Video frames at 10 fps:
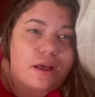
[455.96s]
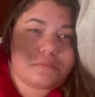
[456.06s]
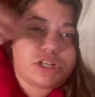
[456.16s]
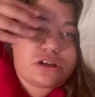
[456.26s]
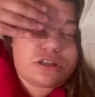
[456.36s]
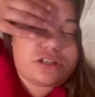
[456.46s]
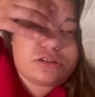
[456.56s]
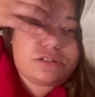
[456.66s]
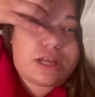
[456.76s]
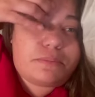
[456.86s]
Charlie
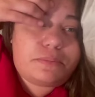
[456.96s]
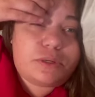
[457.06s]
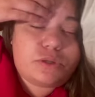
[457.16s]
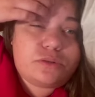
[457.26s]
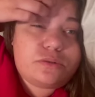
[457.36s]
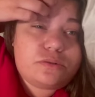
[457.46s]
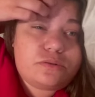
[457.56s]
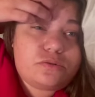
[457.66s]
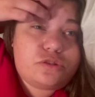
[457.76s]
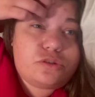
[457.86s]
shows up
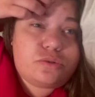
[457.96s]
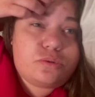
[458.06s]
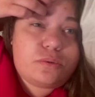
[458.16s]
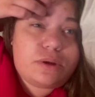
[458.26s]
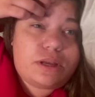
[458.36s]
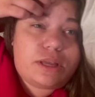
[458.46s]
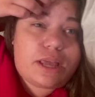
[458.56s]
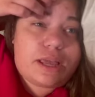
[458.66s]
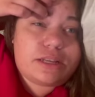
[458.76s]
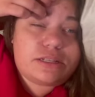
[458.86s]
to
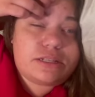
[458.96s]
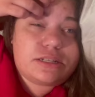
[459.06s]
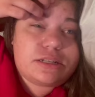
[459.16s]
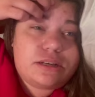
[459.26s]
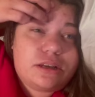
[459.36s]
get